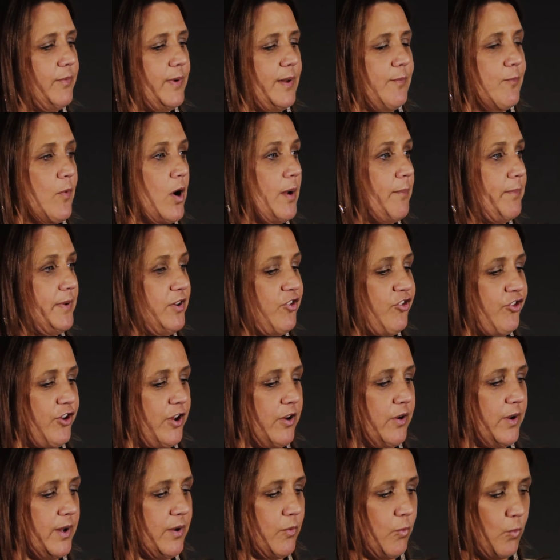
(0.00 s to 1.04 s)
We might be
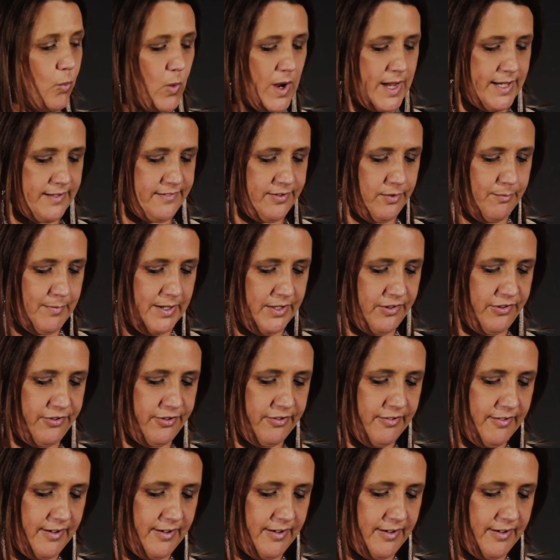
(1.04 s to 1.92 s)
sharing way too much